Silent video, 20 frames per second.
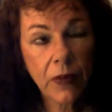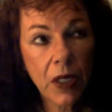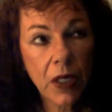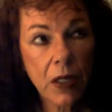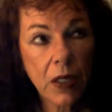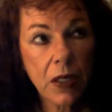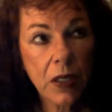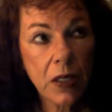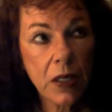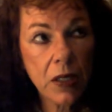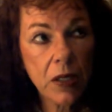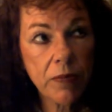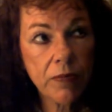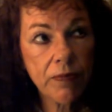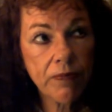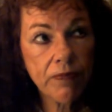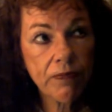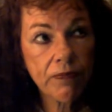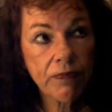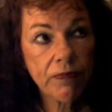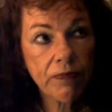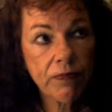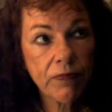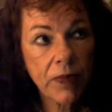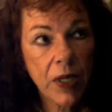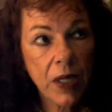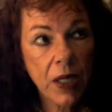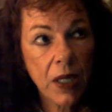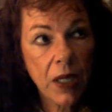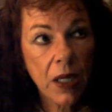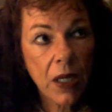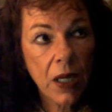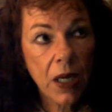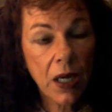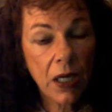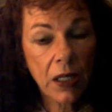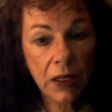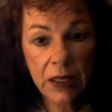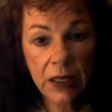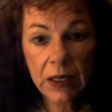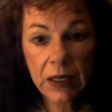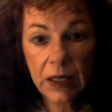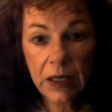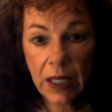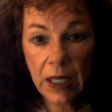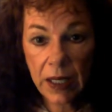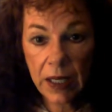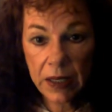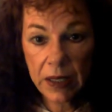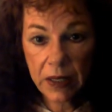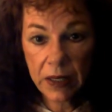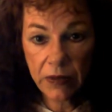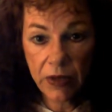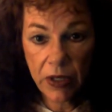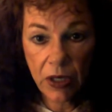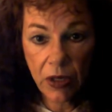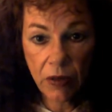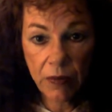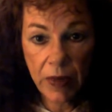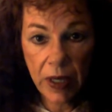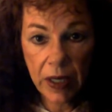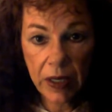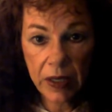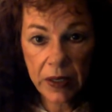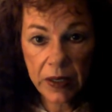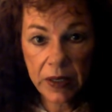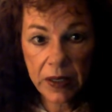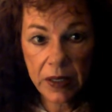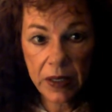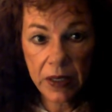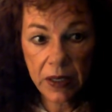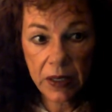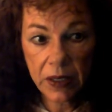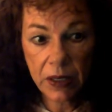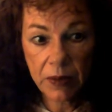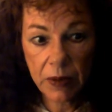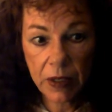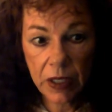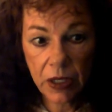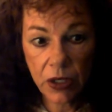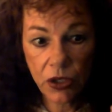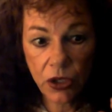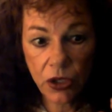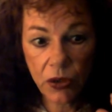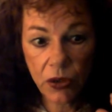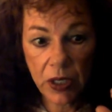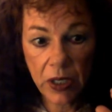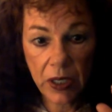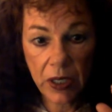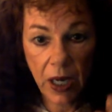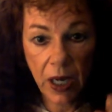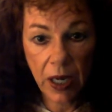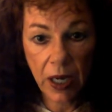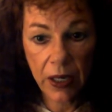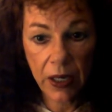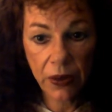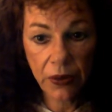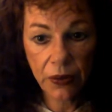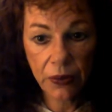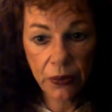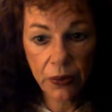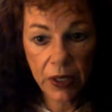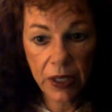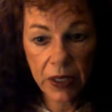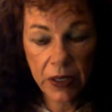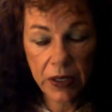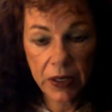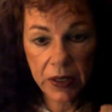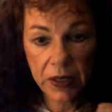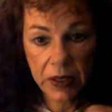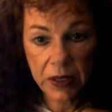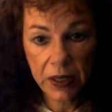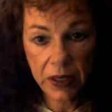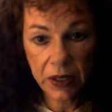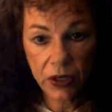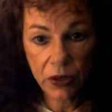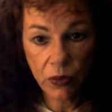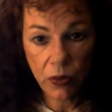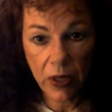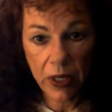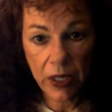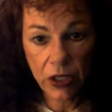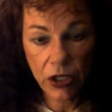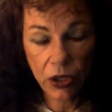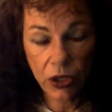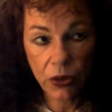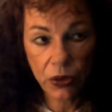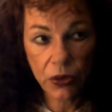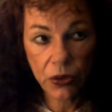a little less of the omega-6 because you need a higher 3-to-6 ratio.